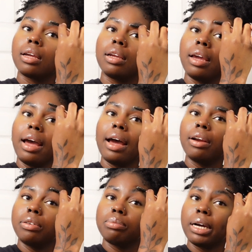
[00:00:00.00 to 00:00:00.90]
yeah, I
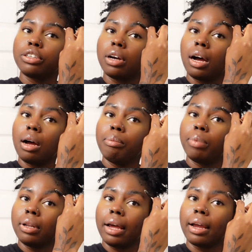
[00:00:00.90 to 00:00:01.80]
know it's my job,
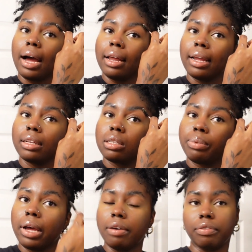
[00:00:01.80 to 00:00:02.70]
but like, I like to
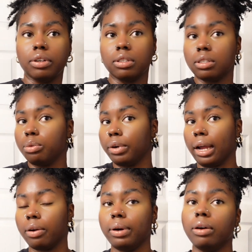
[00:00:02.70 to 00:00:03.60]
put effort into when
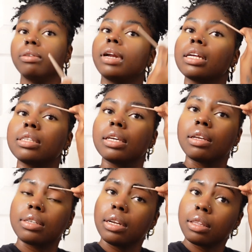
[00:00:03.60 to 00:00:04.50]
I go out. I'm not saying
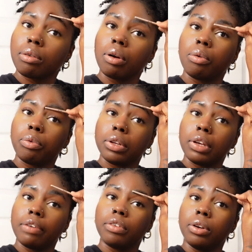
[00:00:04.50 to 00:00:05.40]
there's anything wrong
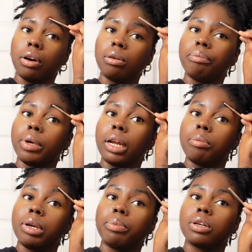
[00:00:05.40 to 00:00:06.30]
with if you don't, but like
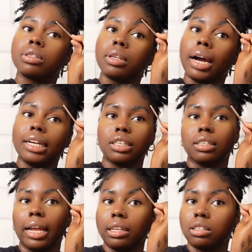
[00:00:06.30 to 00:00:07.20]
me personally, I
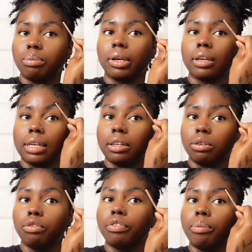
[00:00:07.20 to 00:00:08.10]
just like to, because I
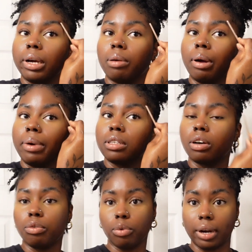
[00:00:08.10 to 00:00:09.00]
do feel better about
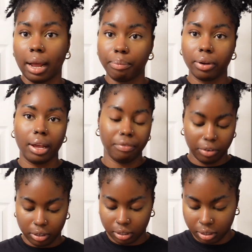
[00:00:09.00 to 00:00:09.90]
myself when I put effort
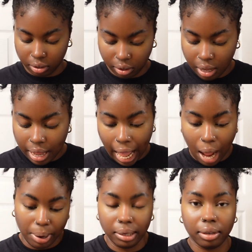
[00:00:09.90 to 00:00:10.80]
into
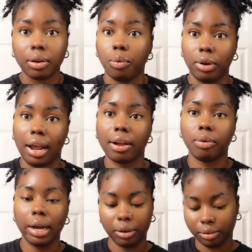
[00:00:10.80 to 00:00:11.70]
how I look when I
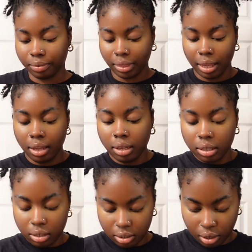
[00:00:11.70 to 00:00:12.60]
go out.
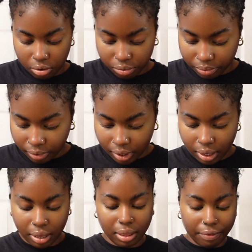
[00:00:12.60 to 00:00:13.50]
So
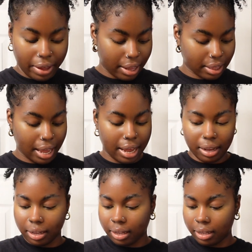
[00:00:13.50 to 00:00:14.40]
the fact that